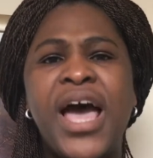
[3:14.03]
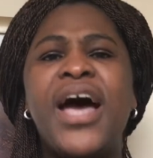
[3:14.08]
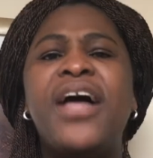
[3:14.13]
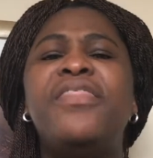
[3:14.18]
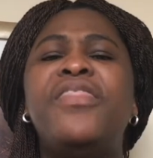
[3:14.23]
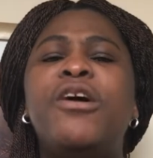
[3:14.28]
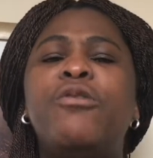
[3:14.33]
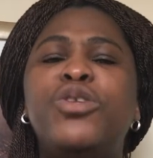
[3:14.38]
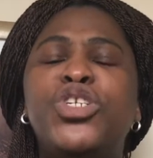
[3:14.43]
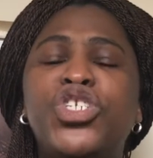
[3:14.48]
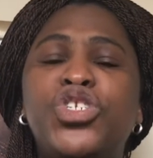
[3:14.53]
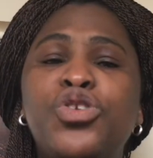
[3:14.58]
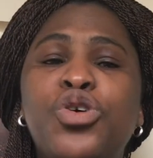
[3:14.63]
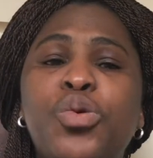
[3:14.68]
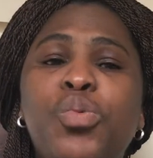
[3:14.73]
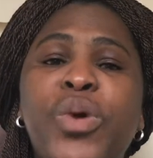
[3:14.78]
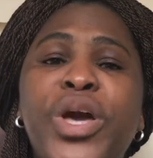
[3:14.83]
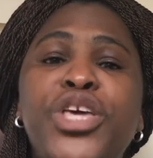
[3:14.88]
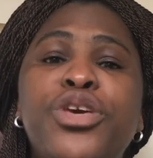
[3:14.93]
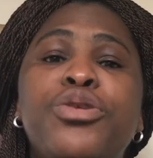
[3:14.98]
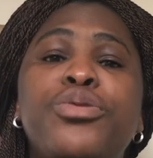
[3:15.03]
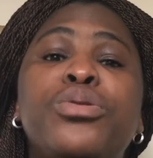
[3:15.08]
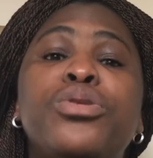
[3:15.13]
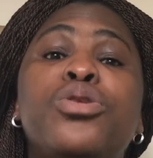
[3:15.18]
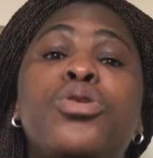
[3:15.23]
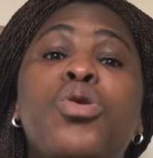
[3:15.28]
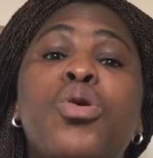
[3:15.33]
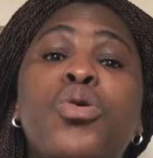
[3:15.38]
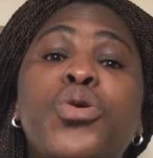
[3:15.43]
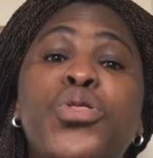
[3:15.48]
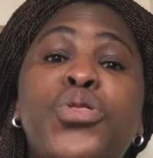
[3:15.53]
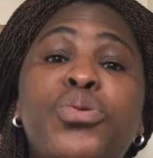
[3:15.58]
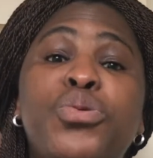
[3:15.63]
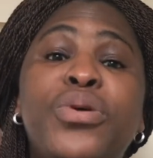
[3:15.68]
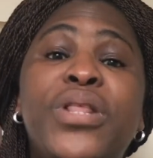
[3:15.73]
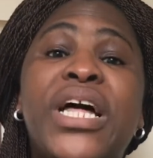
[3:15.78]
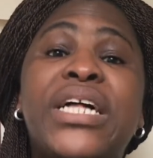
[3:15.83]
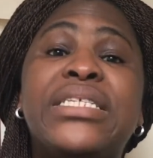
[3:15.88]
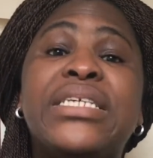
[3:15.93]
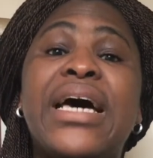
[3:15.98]
And there is no way you could go
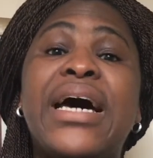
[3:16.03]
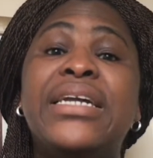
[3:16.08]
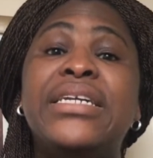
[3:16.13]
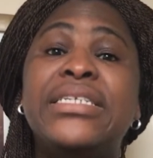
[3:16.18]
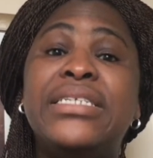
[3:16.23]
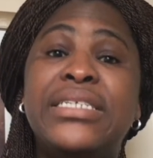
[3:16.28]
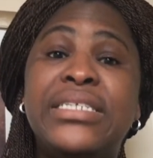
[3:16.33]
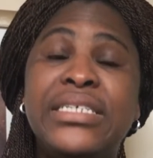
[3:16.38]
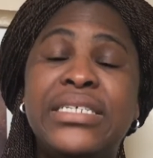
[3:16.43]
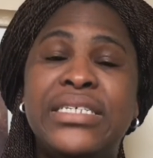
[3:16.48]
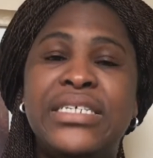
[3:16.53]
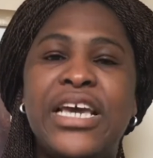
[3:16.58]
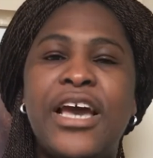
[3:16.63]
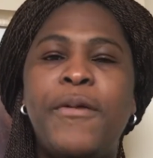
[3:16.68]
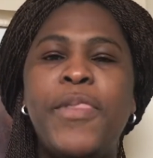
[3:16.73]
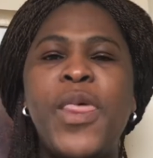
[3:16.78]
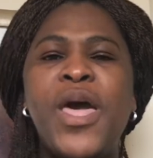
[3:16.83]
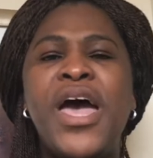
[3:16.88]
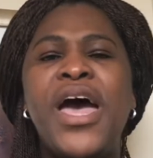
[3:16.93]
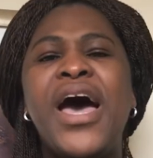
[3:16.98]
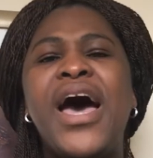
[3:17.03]
through that anesthesia